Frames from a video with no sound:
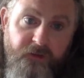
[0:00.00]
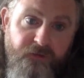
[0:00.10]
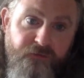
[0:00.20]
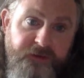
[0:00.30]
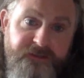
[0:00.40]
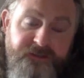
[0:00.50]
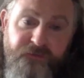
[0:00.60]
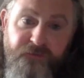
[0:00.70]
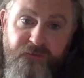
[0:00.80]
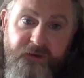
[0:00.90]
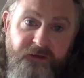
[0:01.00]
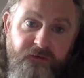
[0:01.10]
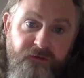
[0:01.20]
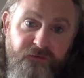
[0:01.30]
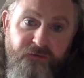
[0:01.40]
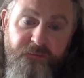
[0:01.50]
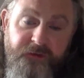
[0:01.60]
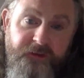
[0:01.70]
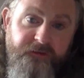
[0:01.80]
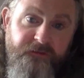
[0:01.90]
The face of a friend
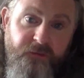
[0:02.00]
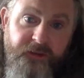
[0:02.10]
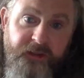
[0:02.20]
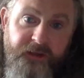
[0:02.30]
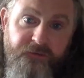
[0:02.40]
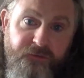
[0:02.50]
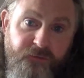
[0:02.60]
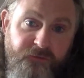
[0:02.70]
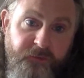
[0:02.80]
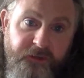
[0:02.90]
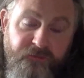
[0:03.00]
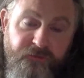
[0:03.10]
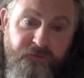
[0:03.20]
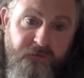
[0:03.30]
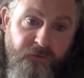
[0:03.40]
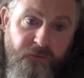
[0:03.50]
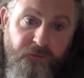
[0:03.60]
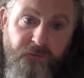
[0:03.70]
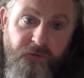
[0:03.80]
from days when the house was made of stone,